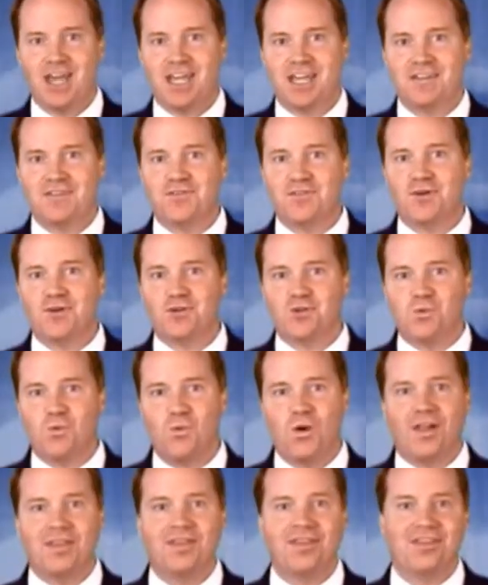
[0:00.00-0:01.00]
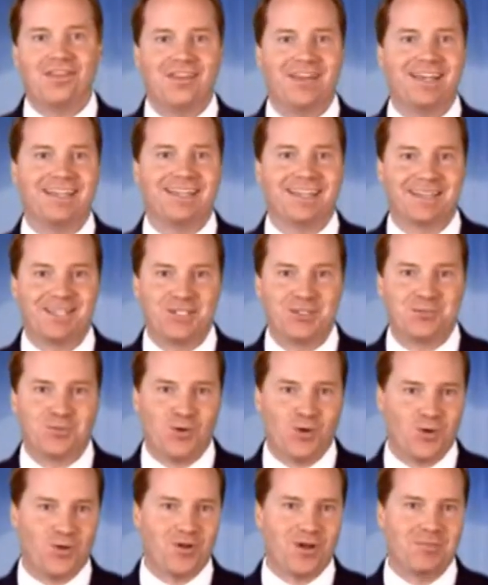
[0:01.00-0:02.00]
If there's one thing that this
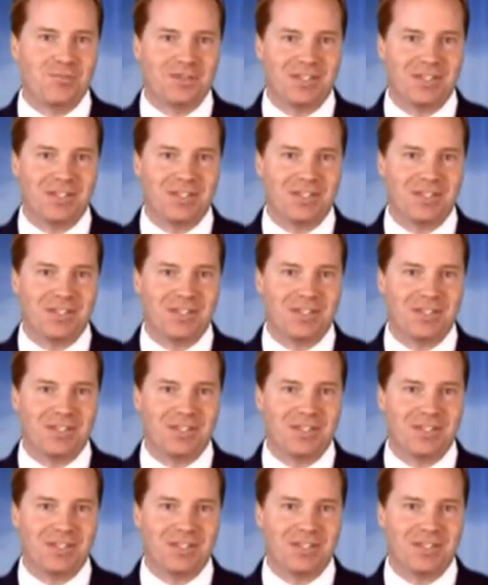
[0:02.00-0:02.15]
program